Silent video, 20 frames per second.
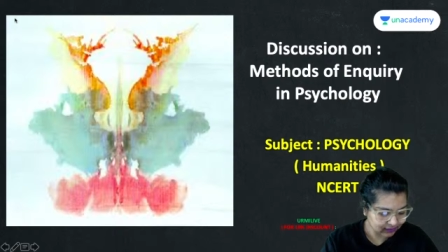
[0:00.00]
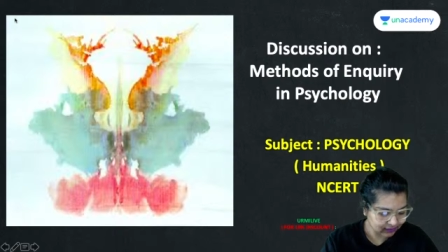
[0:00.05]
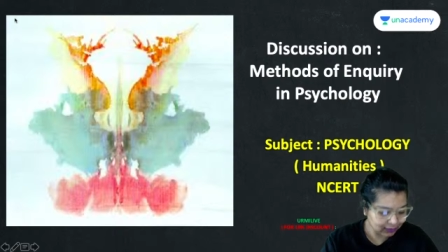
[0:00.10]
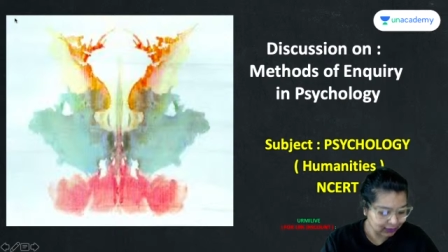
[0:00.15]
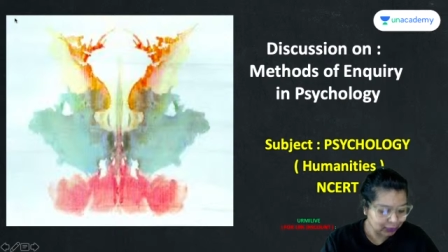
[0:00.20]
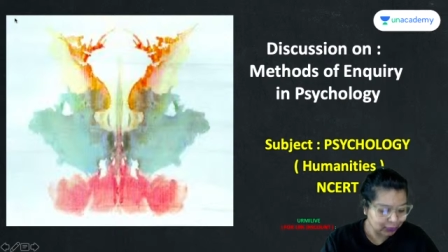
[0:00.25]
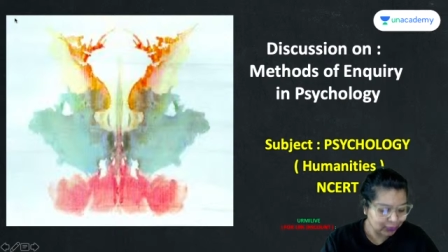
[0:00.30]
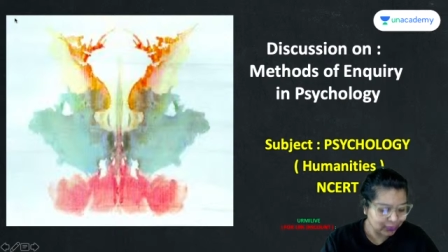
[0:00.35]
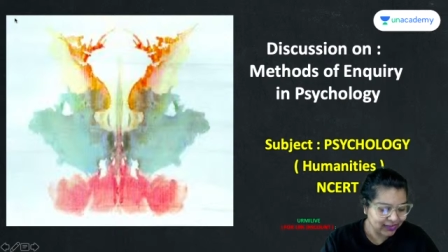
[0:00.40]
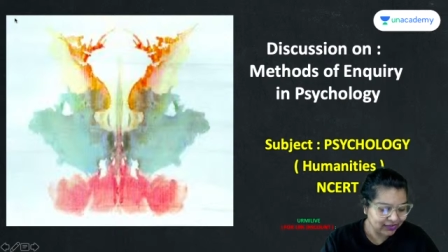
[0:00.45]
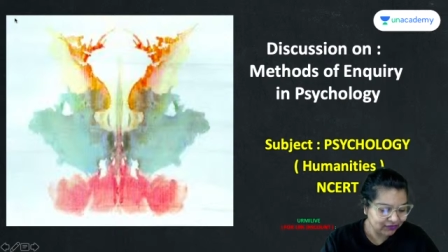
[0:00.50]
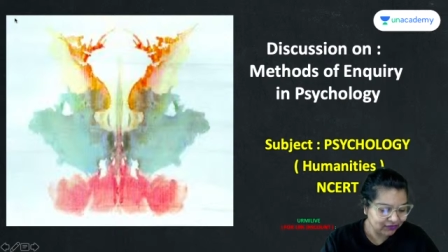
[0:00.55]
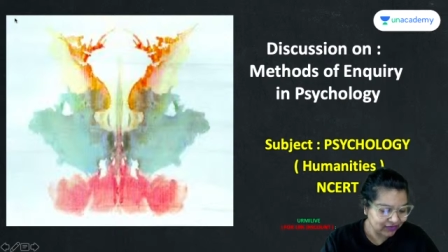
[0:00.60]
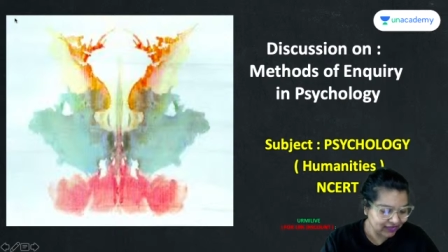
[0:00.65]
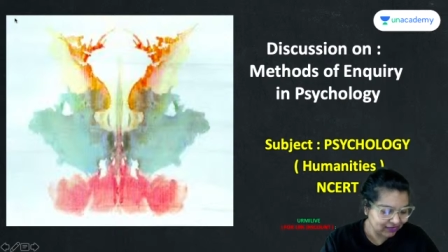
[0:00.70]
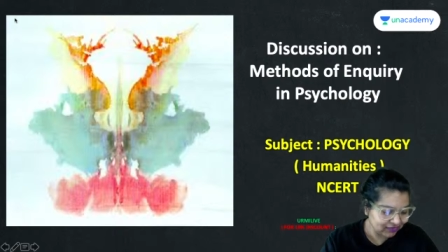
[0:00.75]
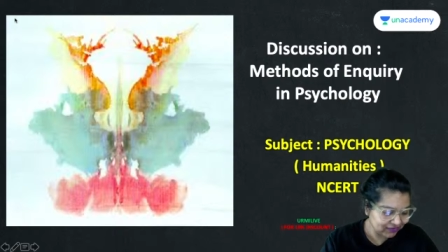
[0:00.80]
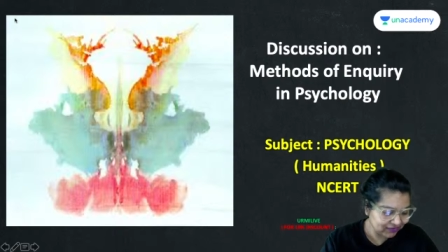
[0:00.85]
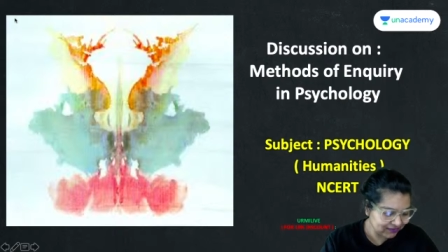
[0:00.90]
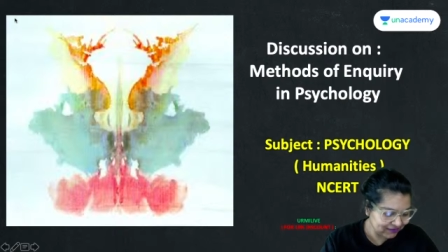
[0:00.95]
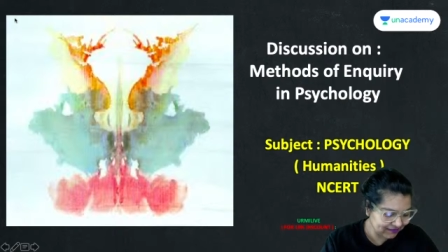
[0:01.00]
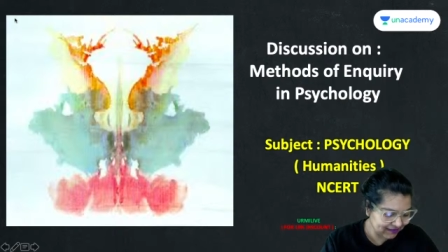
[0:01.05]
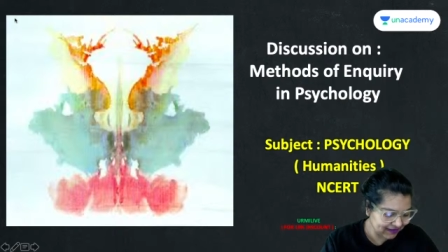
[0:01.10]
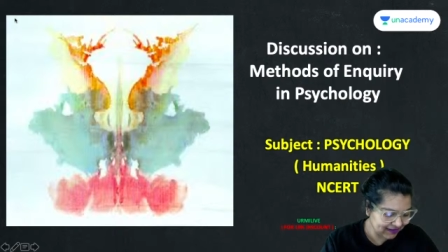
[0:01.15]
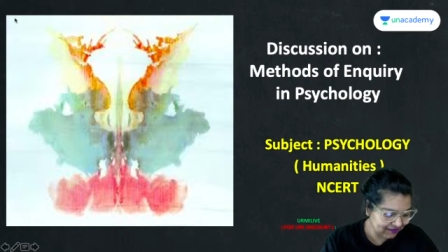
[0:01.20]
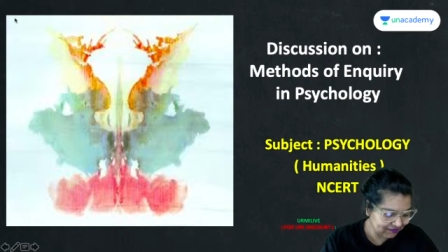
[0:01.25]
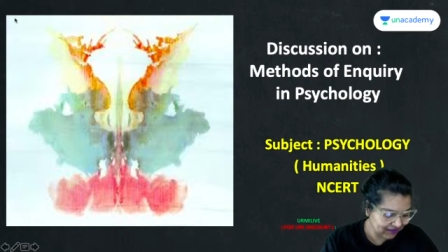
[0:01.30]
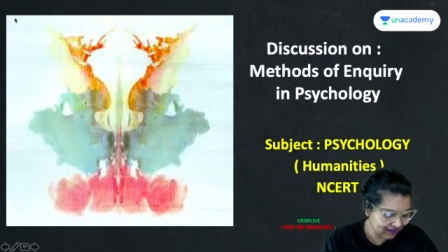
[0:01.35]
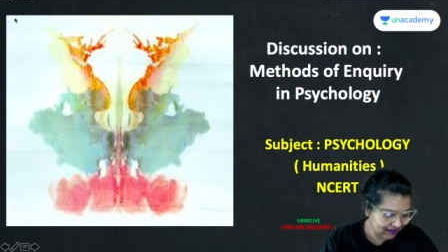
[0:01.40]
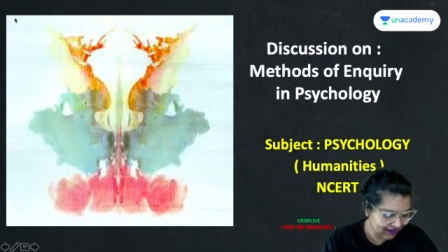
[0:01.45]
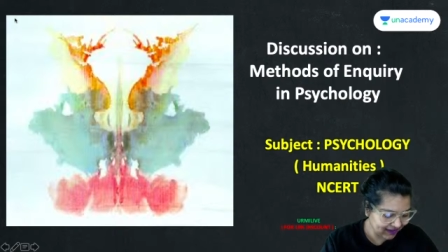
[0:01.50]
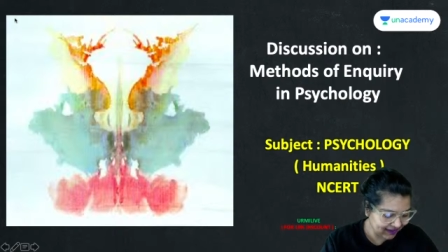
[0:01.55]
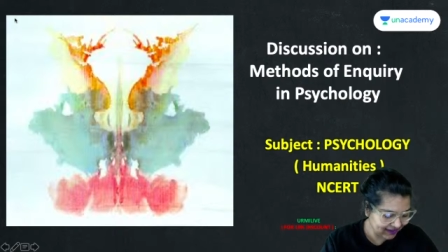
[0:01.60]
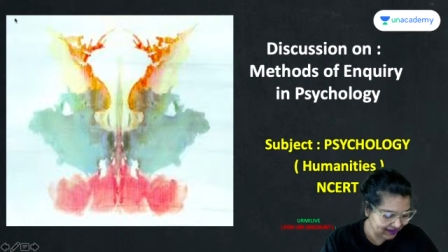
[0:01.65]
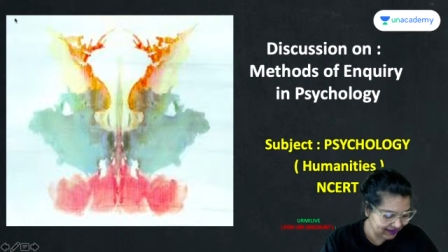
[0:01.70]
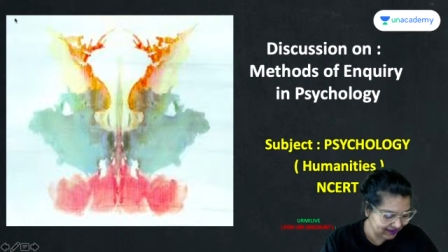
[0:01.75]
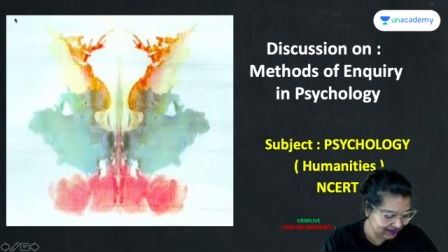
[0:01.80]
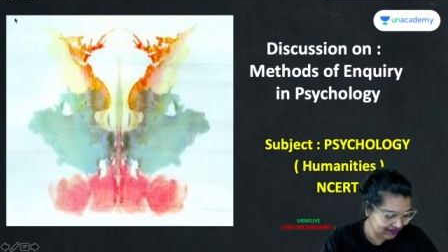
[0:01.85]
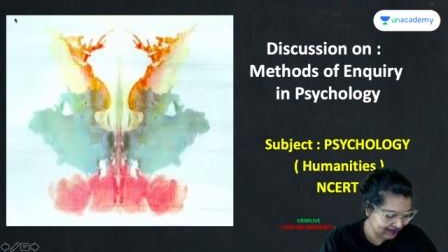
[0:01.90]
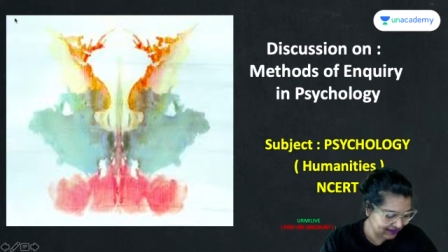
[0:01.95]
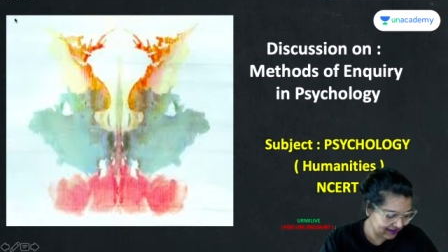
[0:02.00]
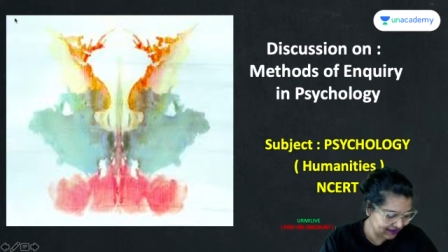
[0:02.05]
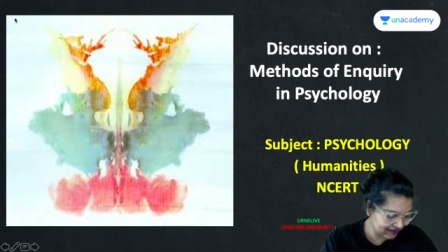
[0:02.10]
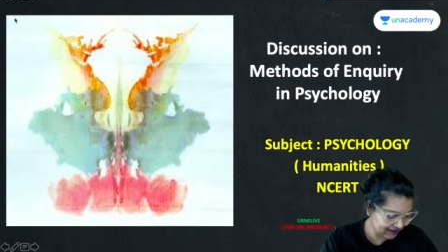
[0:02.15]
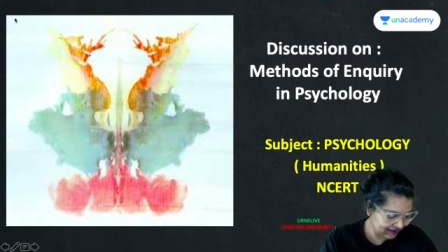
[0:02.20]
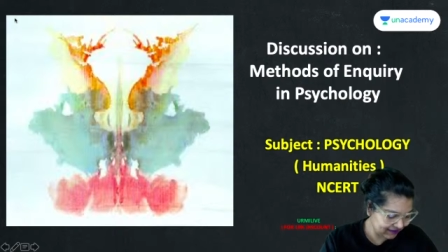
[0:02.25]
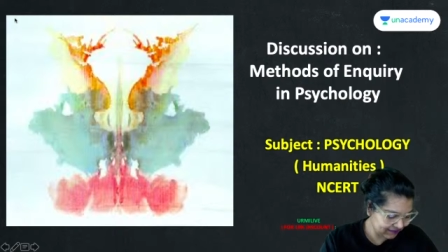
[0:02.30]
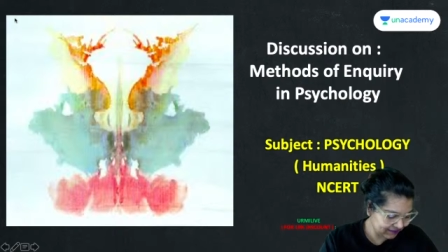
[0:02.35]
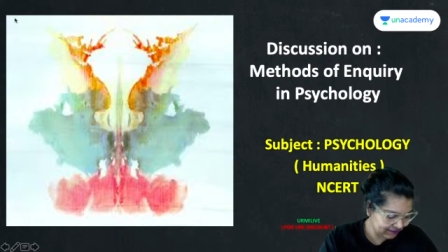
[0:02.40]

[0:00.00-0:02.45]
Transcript: Good evening, Uri ma'am. Hi.